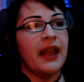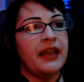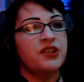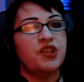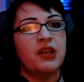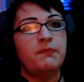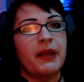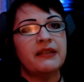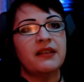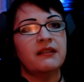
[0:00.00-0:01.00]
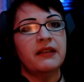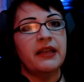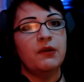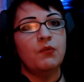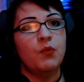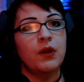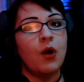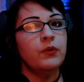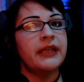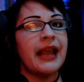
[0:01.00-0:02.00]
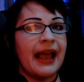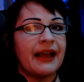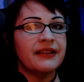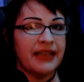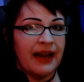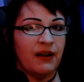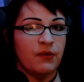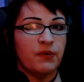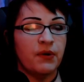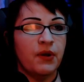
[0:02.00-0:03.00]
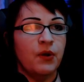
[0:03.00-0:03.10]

and she basically will only act out